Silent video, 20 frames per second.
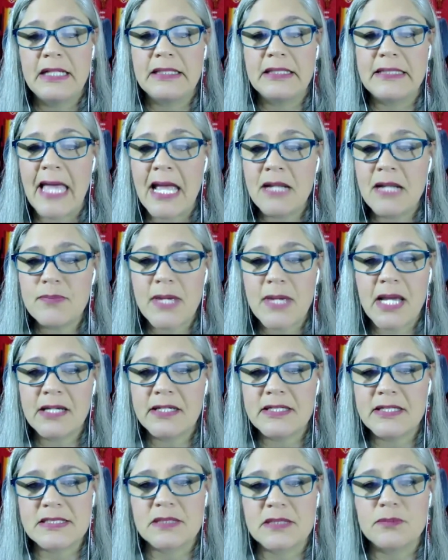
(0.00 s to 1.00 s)
Land
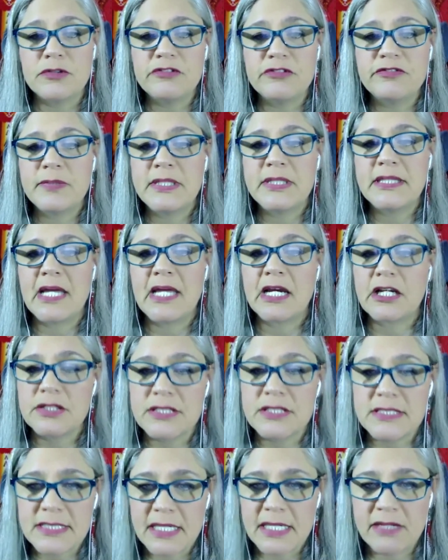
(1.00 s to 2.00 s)
Back is a movement that
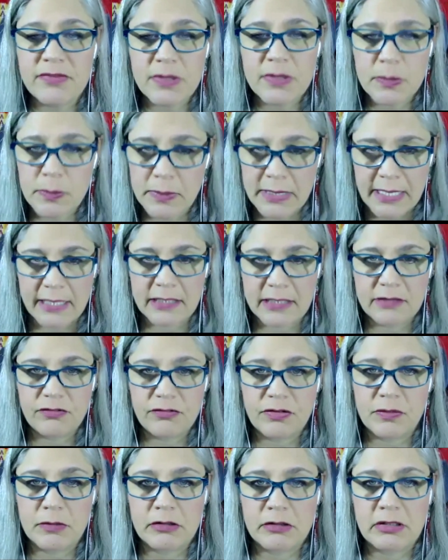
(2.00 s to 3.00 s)
could save the planet
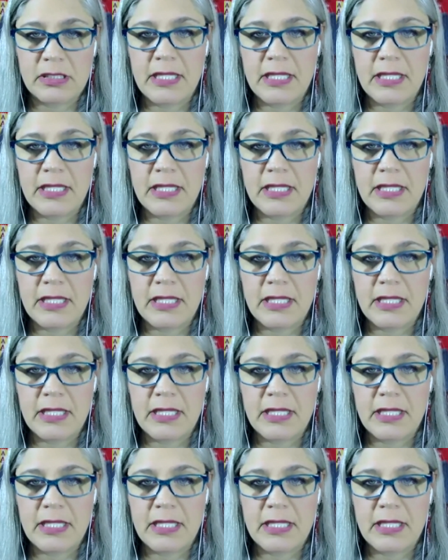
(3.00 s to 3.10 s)
from